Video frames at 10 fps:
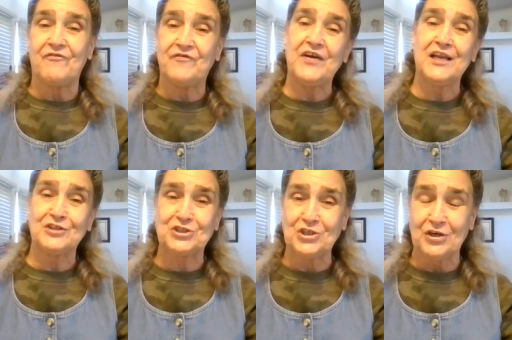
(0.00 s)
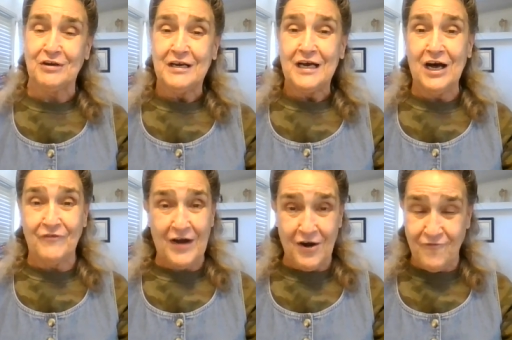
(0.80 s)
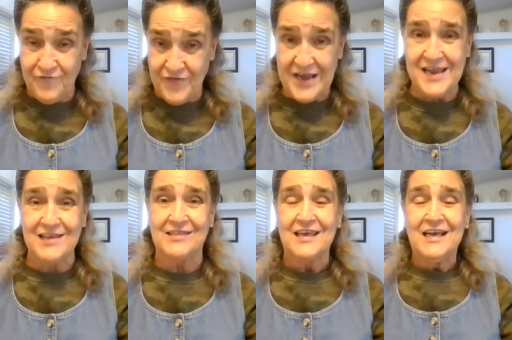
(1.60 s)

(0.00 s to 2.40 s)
finisher of our faith.